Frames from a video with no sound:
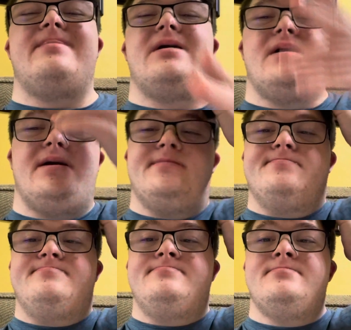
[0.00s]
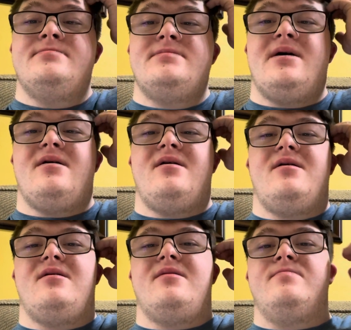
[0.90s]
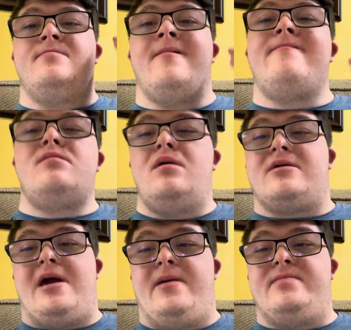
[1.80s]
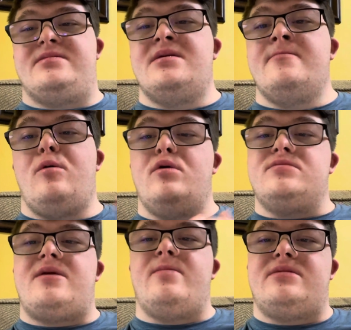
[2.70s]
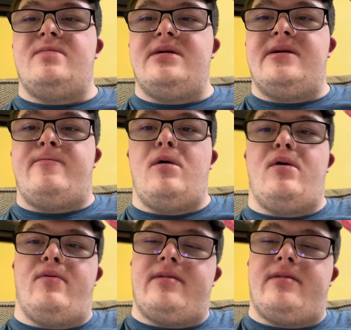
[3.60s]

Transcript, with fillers: um the um video games for WWE for,